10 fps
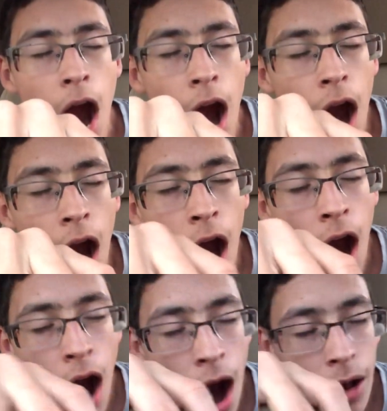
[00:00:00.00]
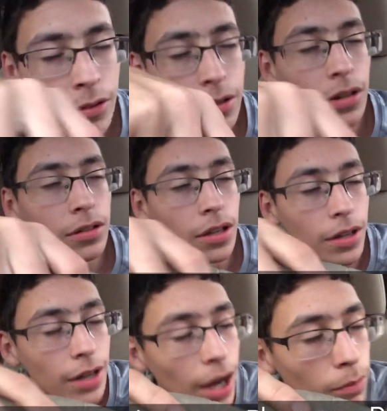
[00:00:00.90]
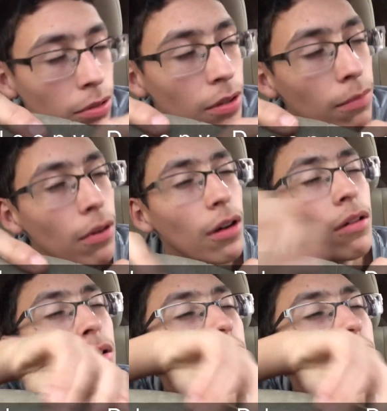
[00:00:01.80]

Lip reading: I'm just gonna take a nap here, bro.